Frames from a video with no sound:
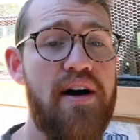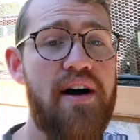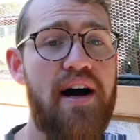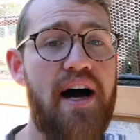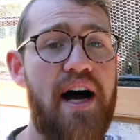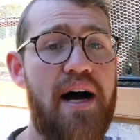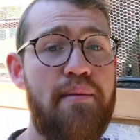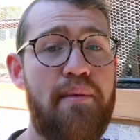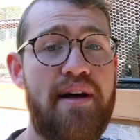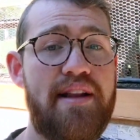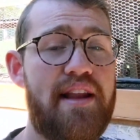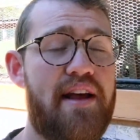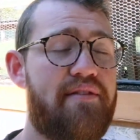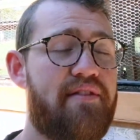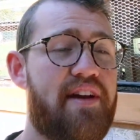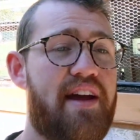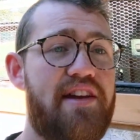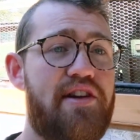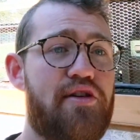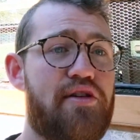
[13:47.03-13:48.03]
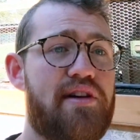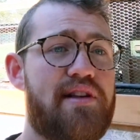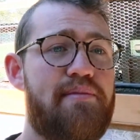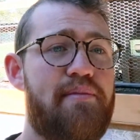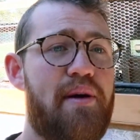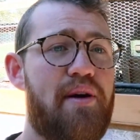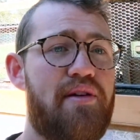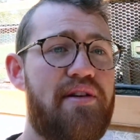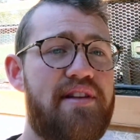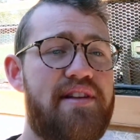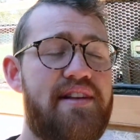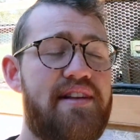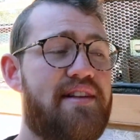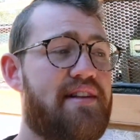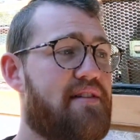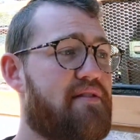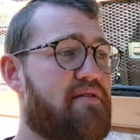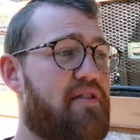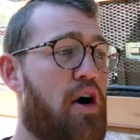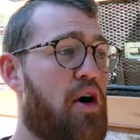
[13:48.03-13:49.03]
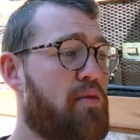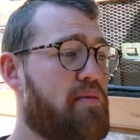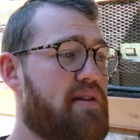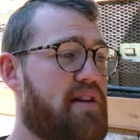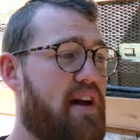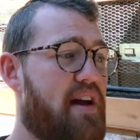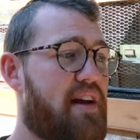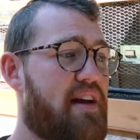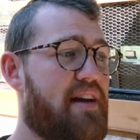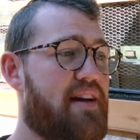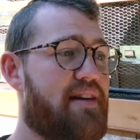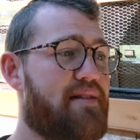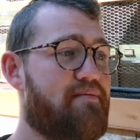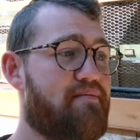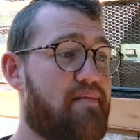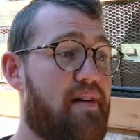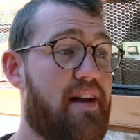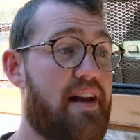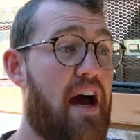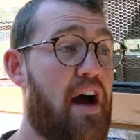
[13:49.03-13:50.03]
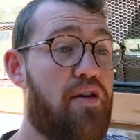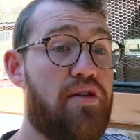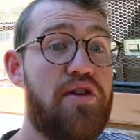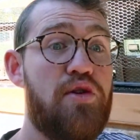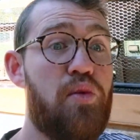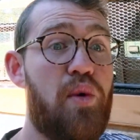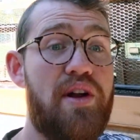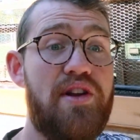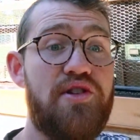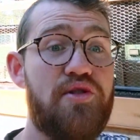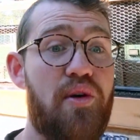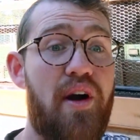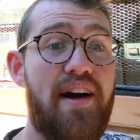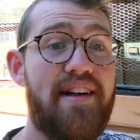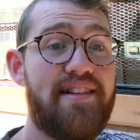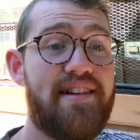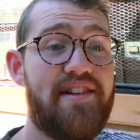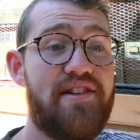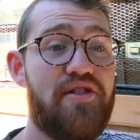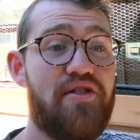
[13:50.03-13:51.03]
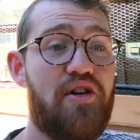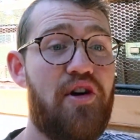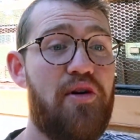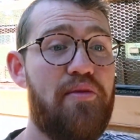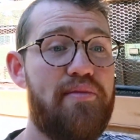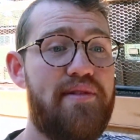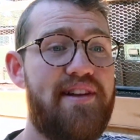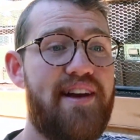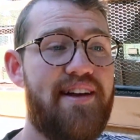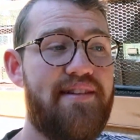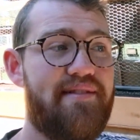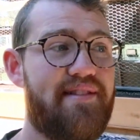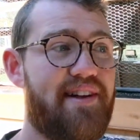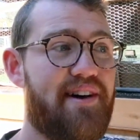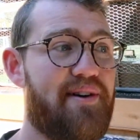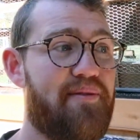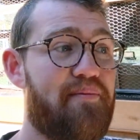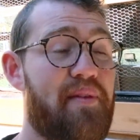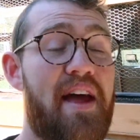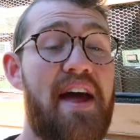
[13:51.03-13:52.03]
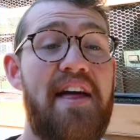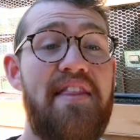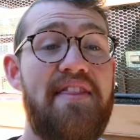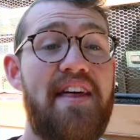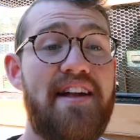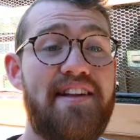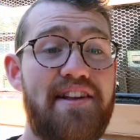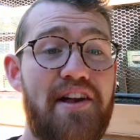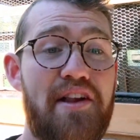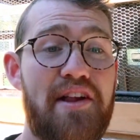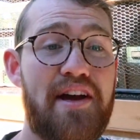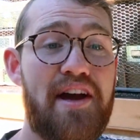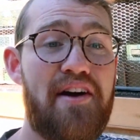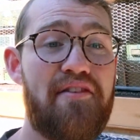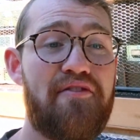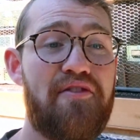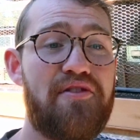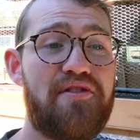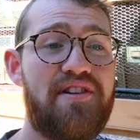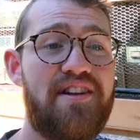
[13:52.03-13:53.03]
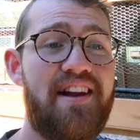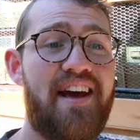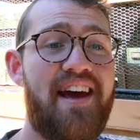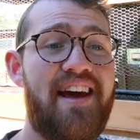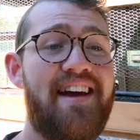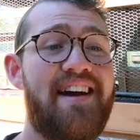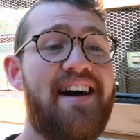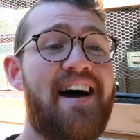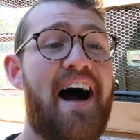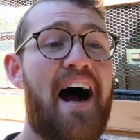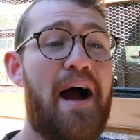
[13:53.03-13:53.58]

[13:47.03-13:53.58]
I'd love to get your experiences of homesteading and how you winterize on your homestead. So that's all I got for today.